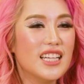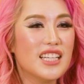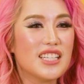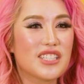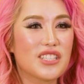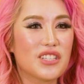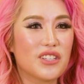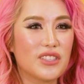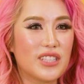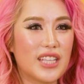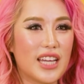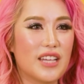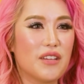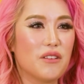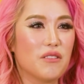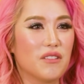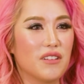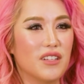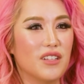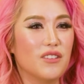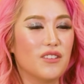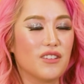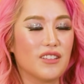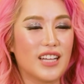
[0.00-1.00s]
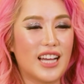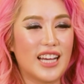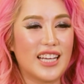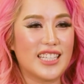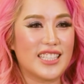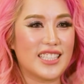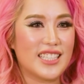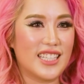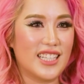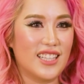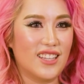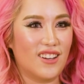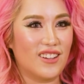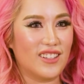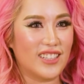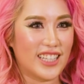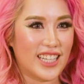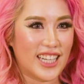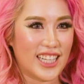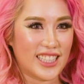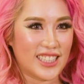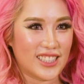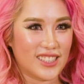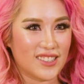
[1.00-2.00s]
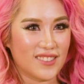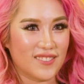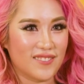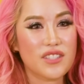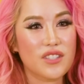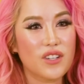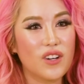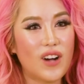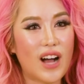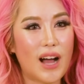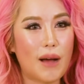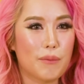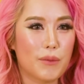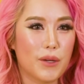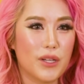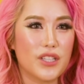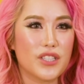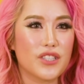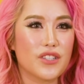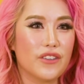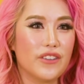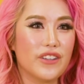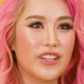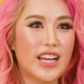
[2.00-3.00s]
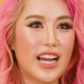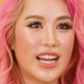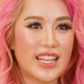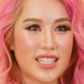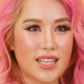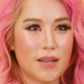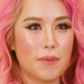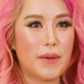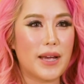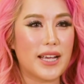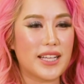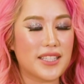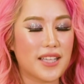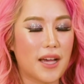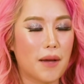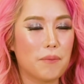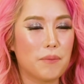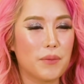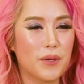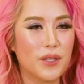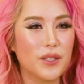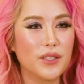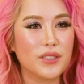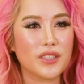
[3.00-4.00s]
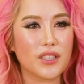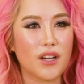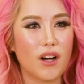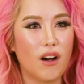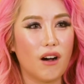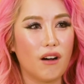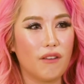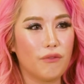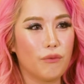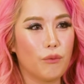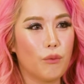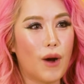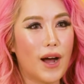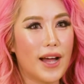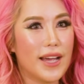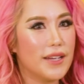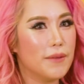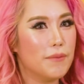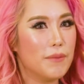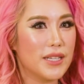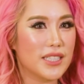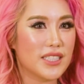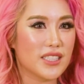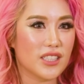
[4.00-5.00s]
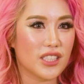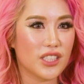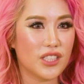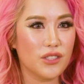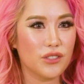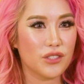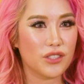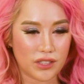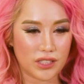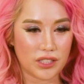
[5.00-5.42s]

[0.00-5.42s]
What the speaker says: so that it will look like it's elongated. So I'm going to show you guys some examples of why it makes a huge